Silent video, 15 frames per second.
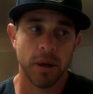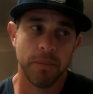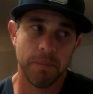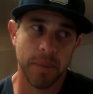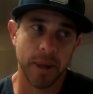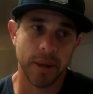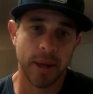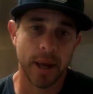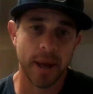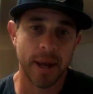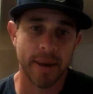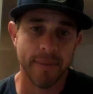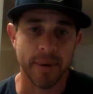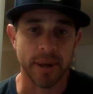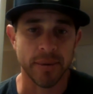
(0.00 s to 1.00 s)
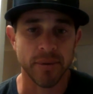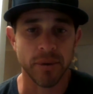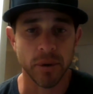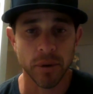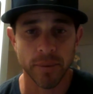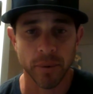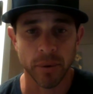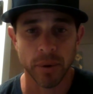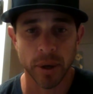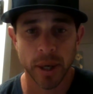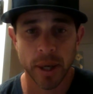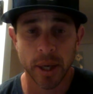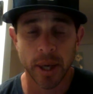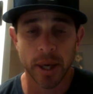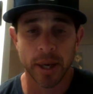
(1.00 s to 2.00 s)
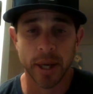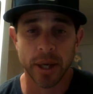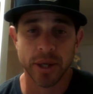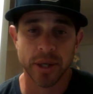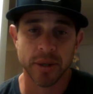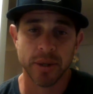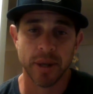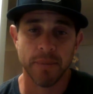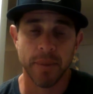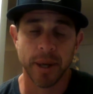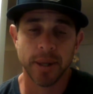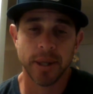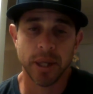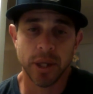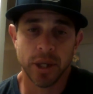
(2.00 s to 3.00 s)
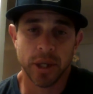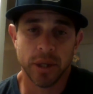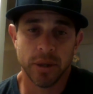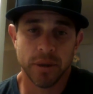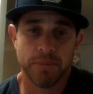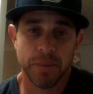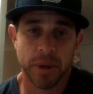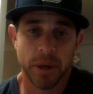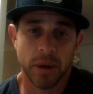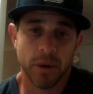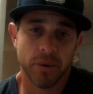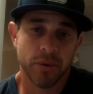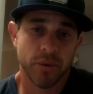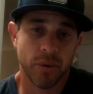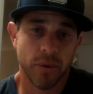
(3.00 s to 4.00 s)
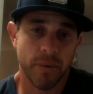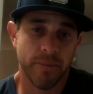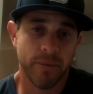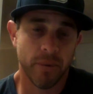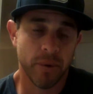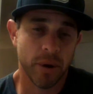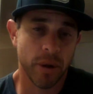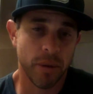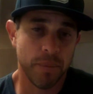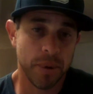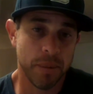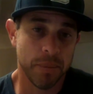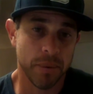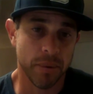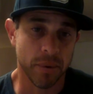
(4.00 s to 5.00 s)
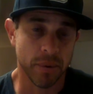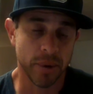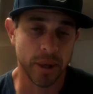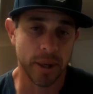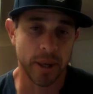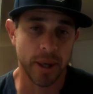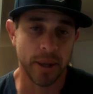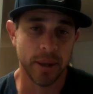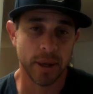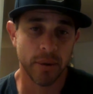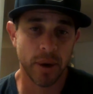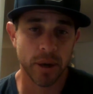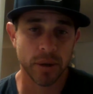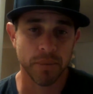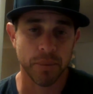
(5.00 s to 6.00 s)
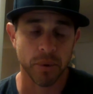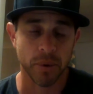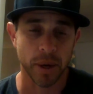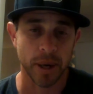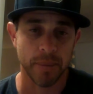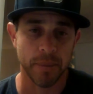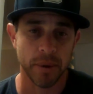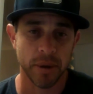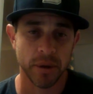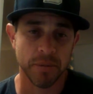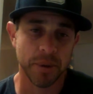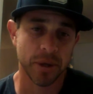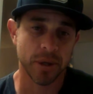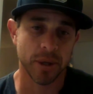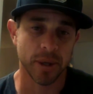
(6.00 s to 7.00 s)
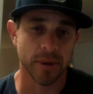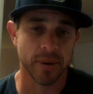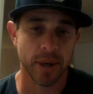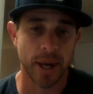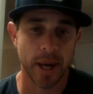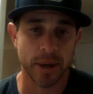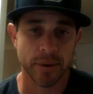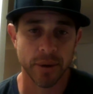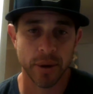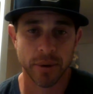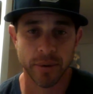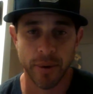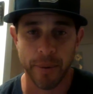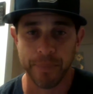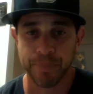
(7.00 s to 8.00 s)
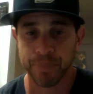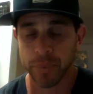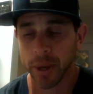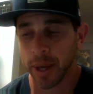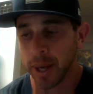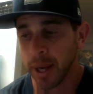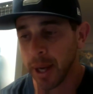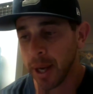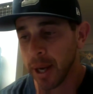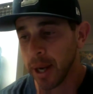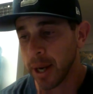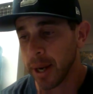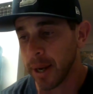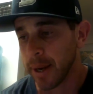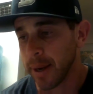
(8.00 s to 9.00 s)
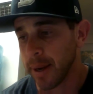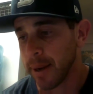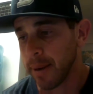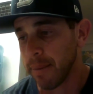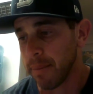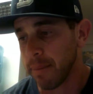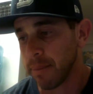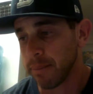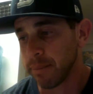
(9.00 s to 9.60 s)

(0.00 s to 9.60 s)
make that evidence useful, not just in my teachings, but also for other people in the graduate program, especially in this class. So, um,